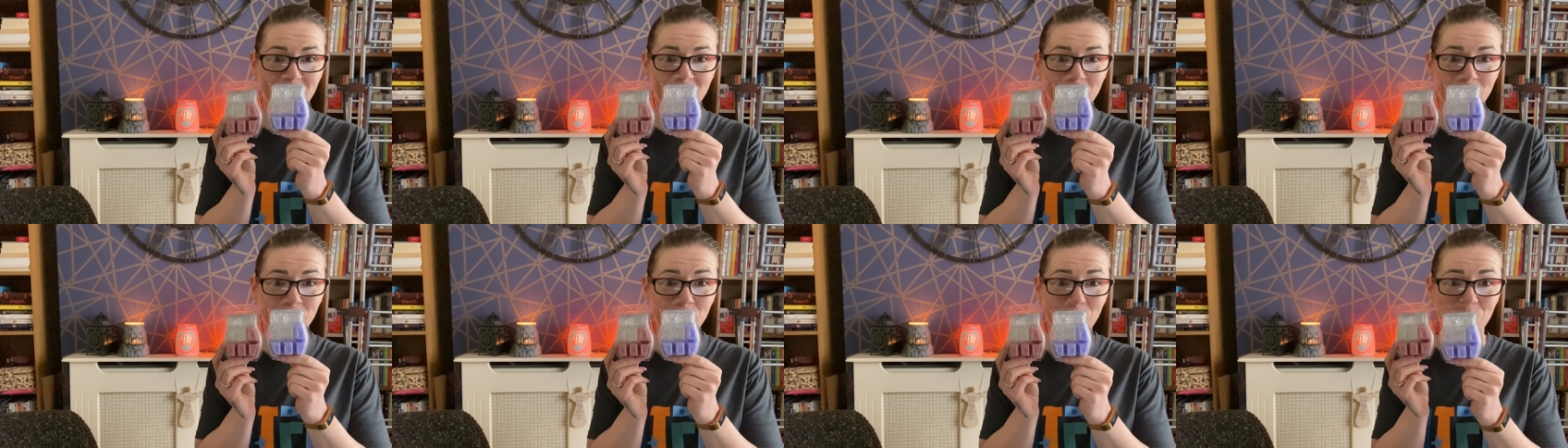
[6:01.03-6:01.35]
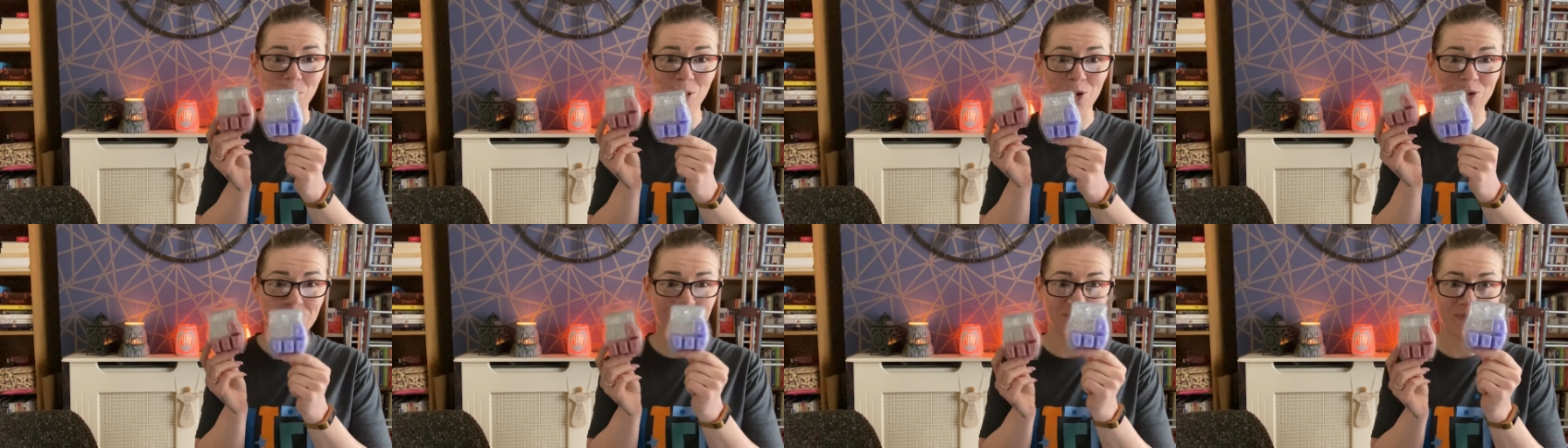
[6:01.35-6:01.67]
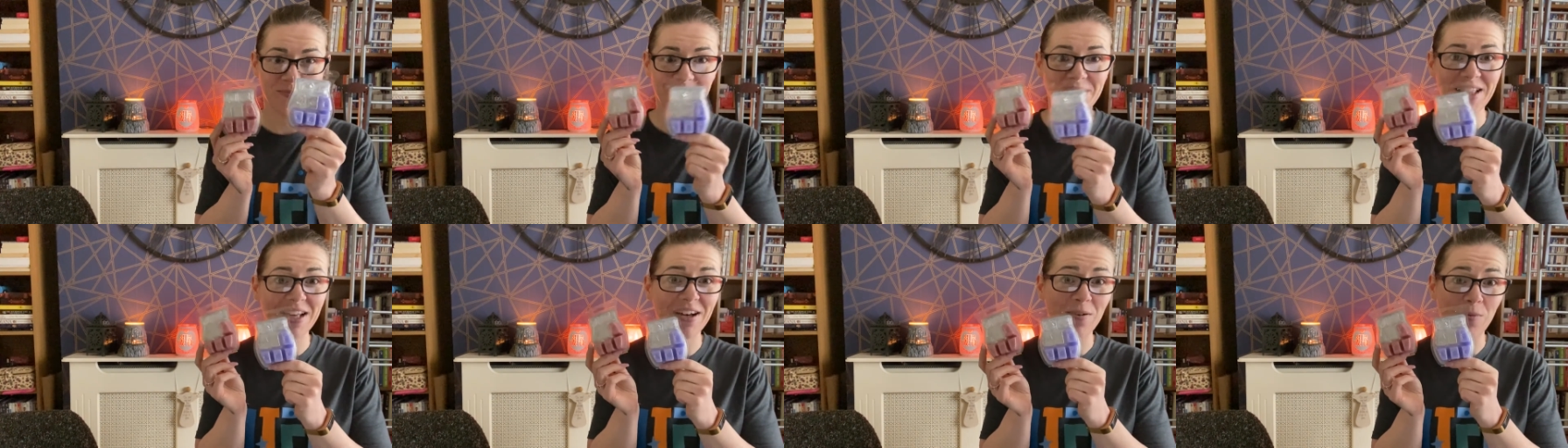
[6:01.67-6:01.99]
foregone,
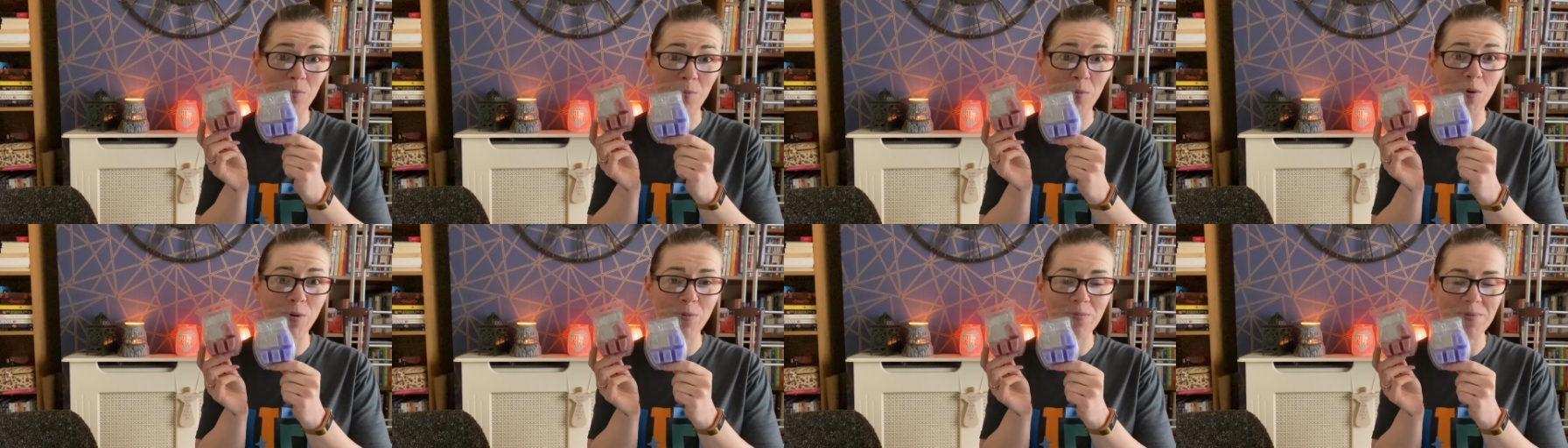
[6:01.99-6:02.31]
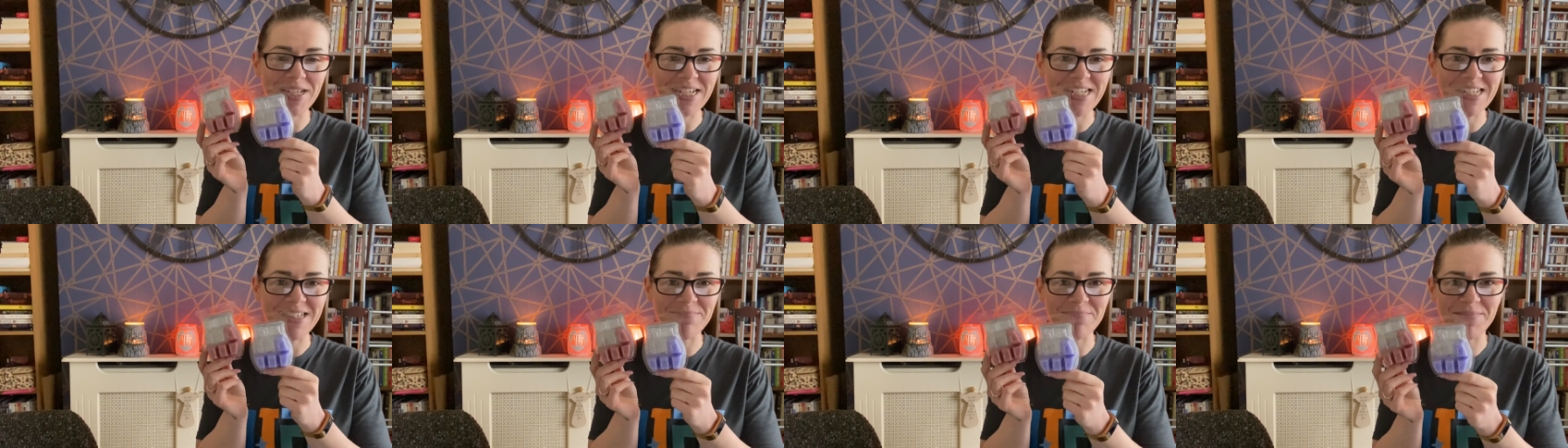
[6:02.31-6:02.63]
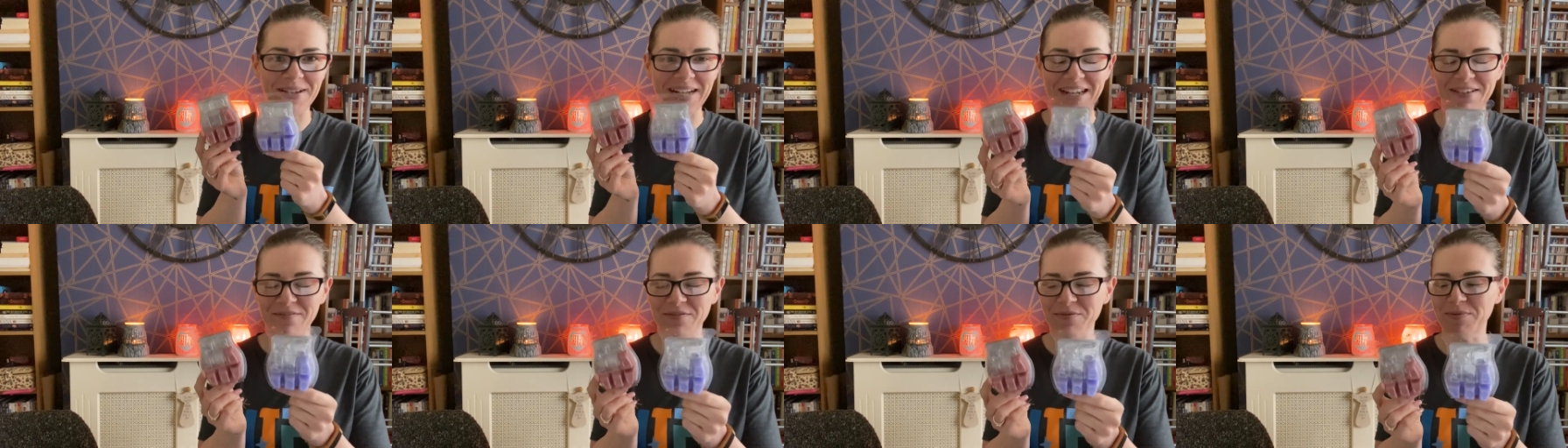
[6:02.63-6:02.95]
warm these in
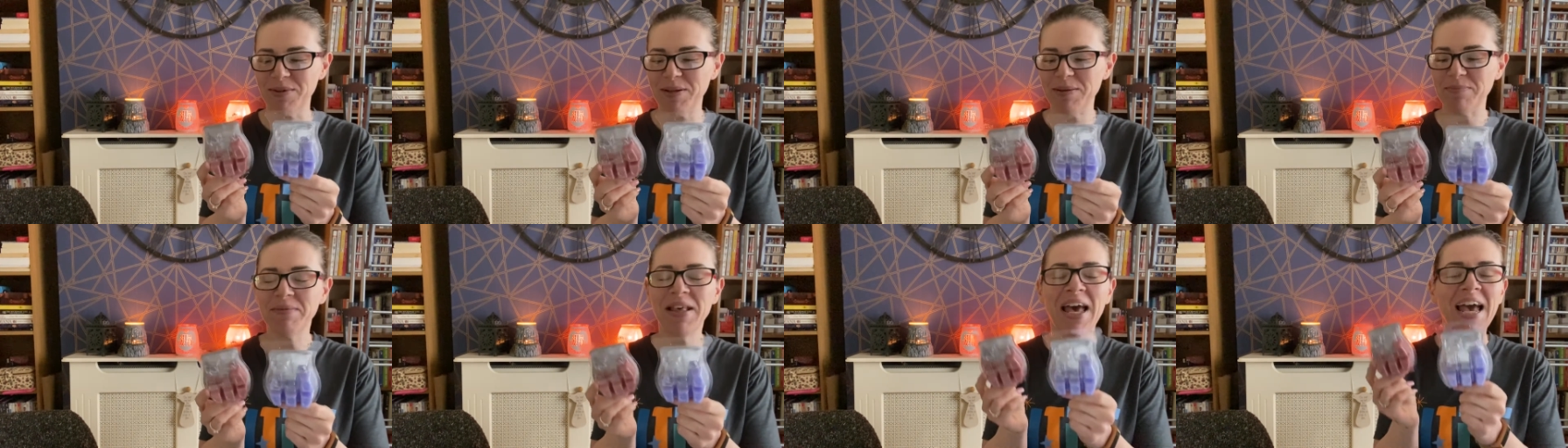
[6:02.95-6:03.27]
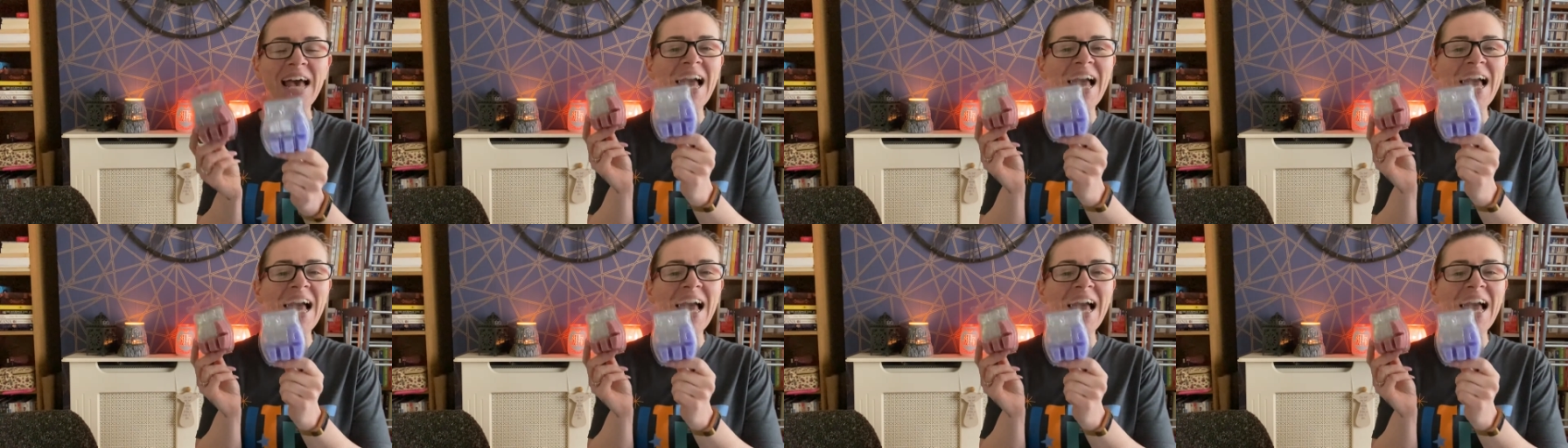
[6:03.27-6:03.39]
my living room.